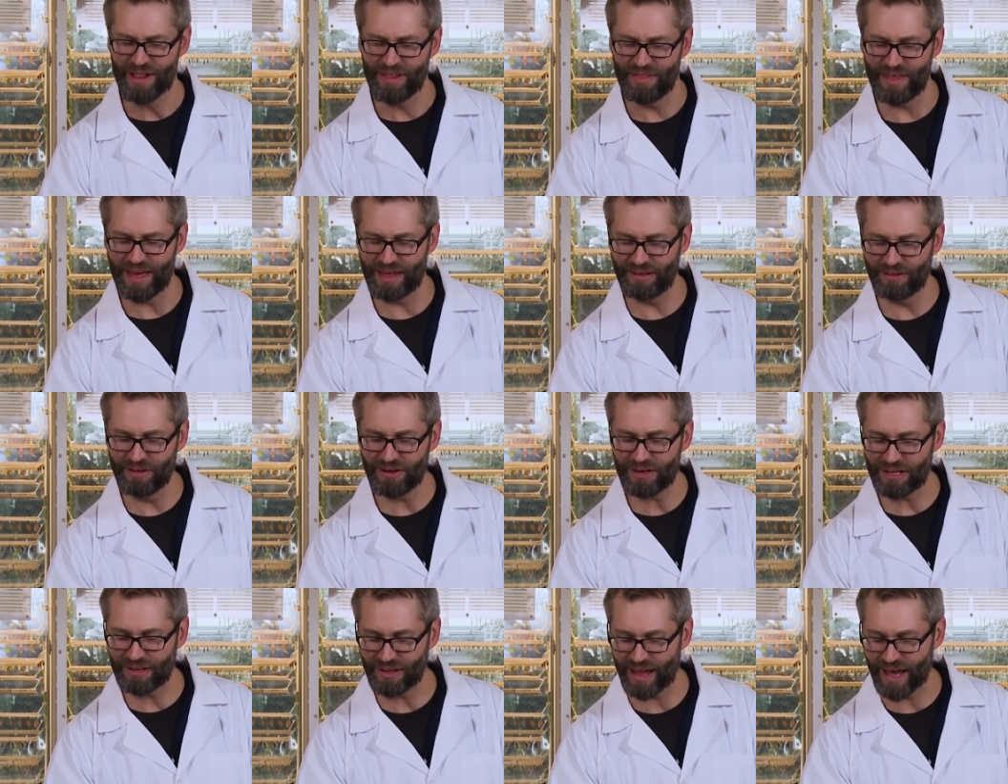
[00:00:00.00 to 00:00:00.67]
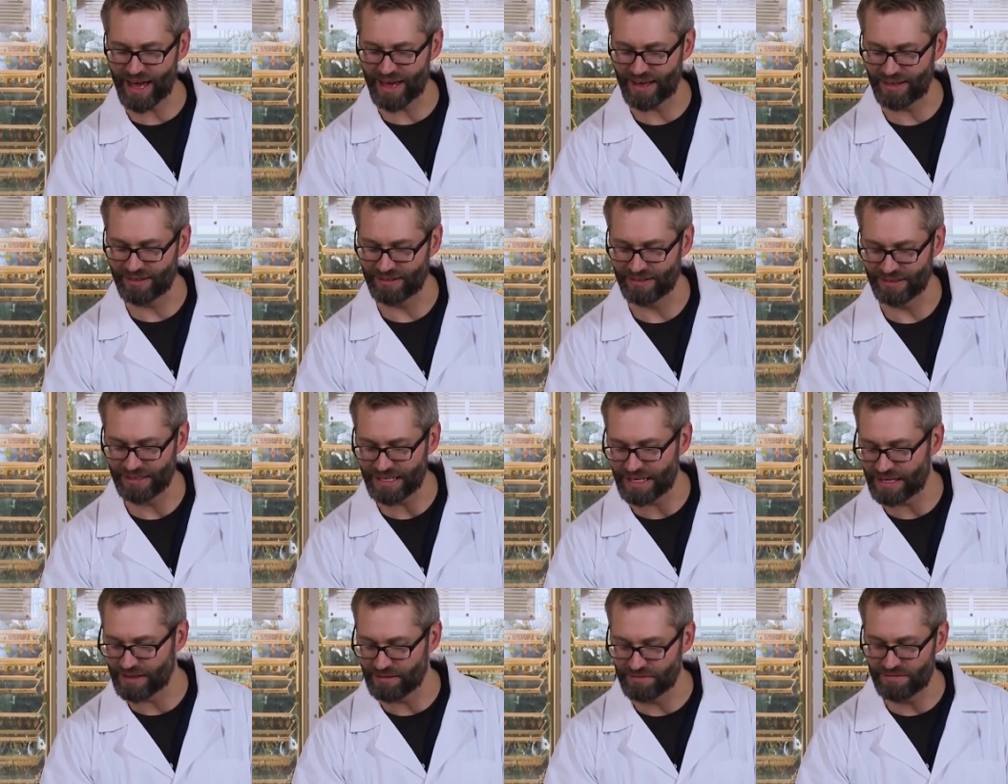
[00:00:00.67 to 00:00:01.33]
They look like
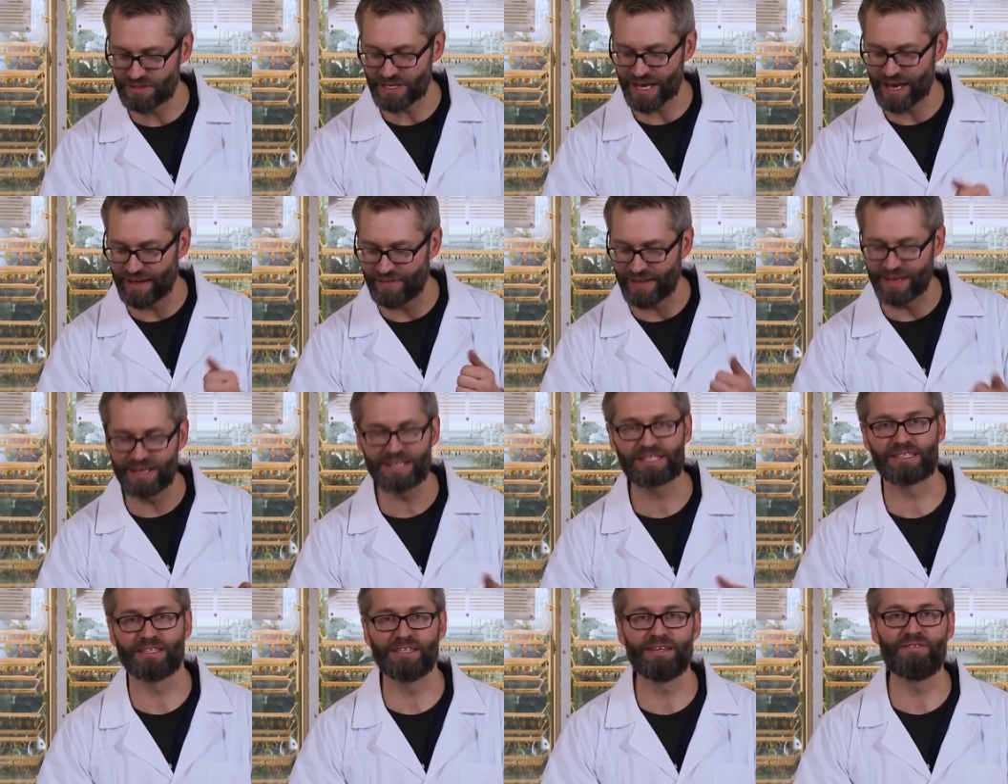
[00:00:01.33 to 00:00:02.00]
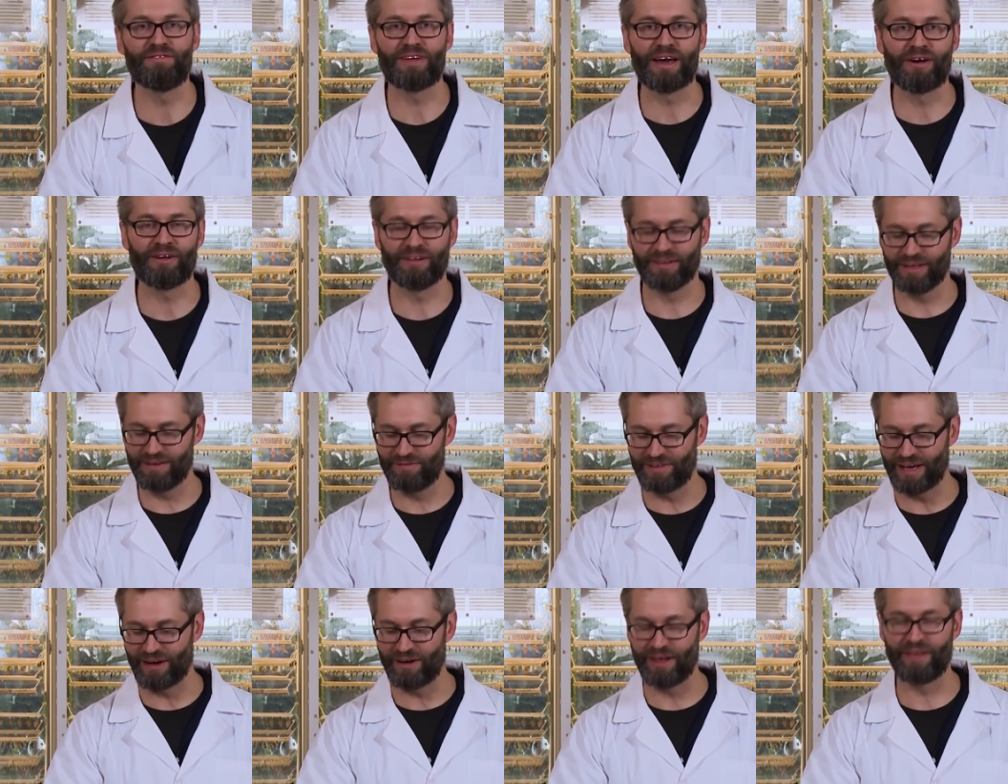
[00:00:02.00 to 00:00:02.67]
leaves, and they just live
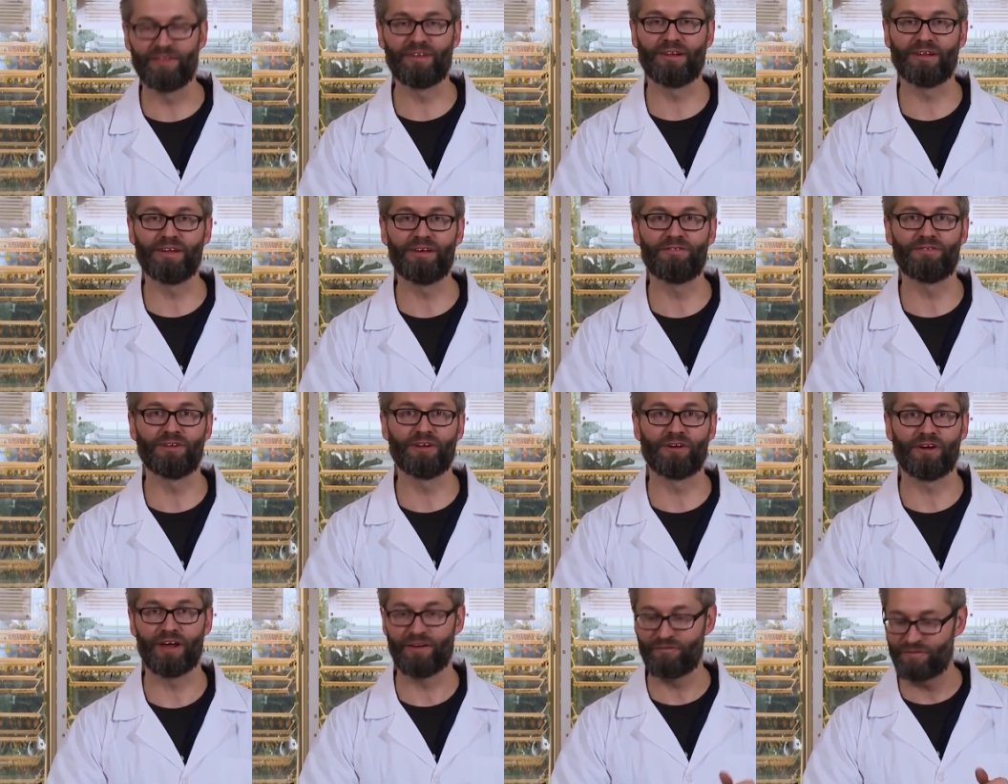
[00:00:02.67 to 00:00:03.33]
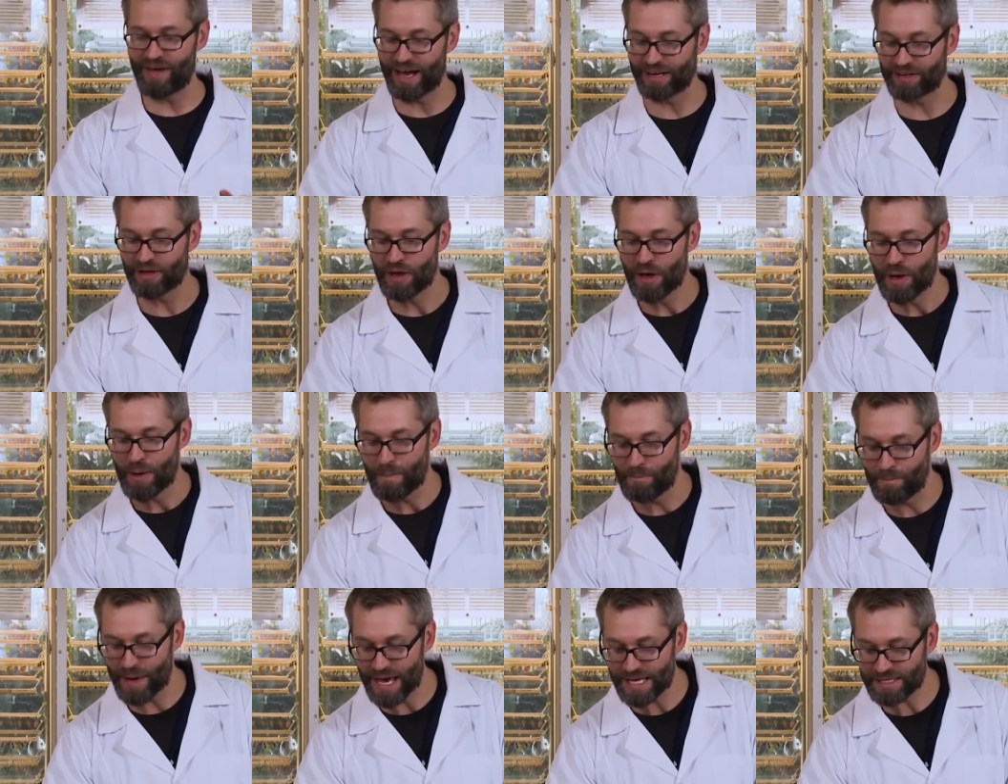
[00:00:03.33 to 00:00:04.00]
down in the leaf litter. In fact,
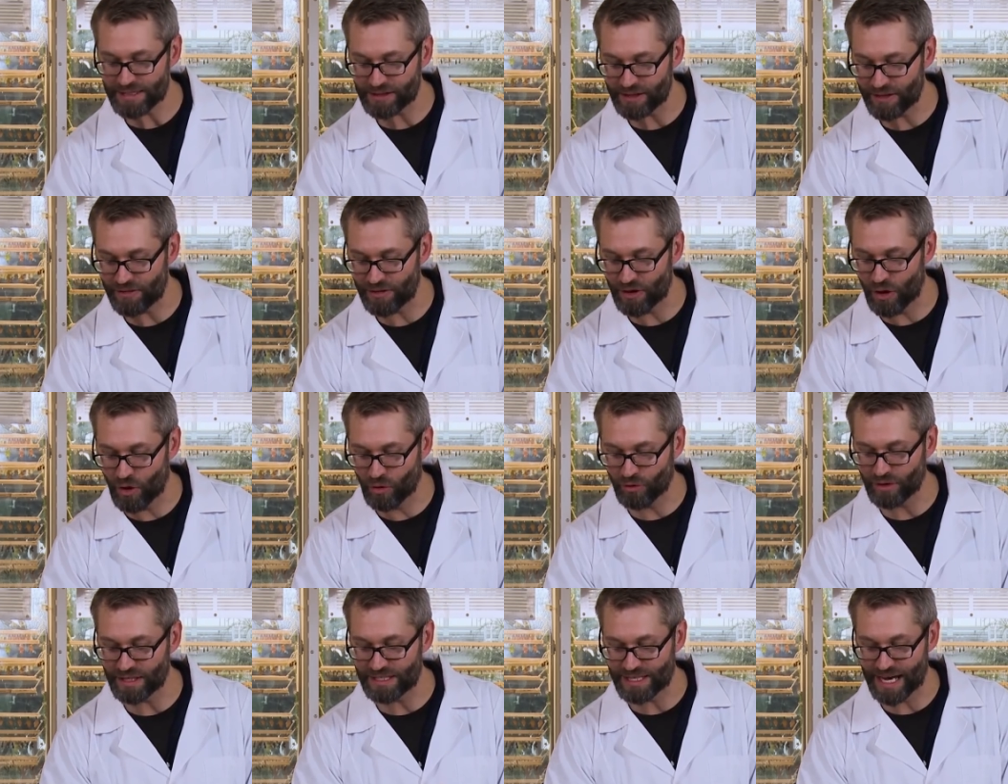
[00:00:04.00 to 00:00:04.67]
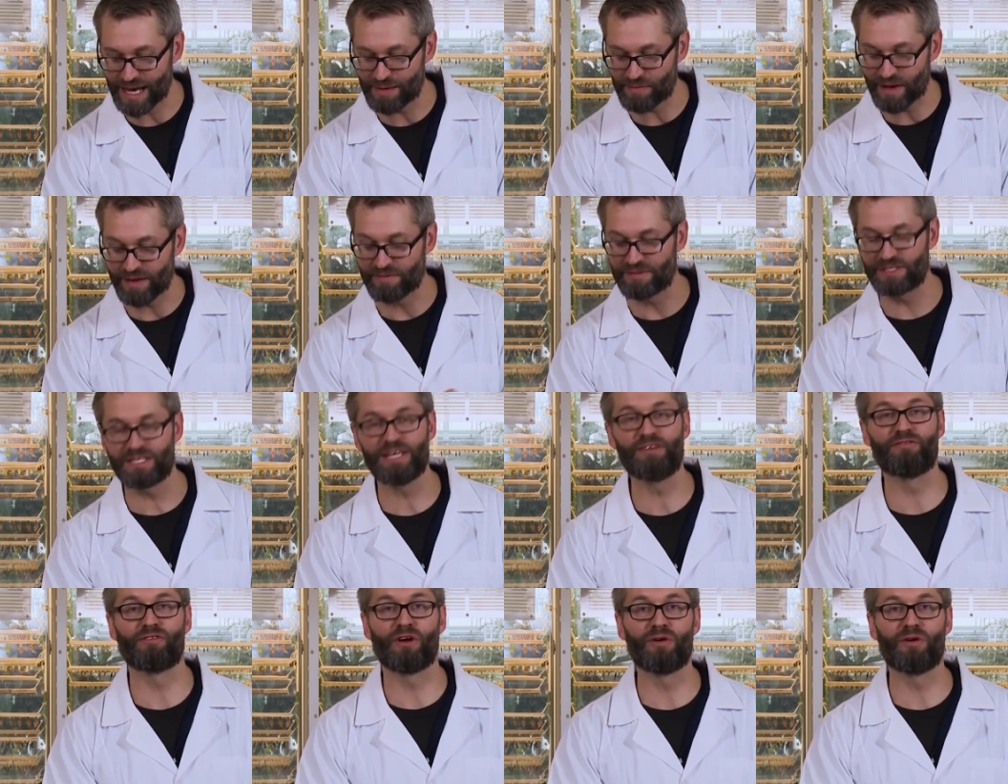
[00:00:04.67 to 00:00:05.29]
basically the only time I've seen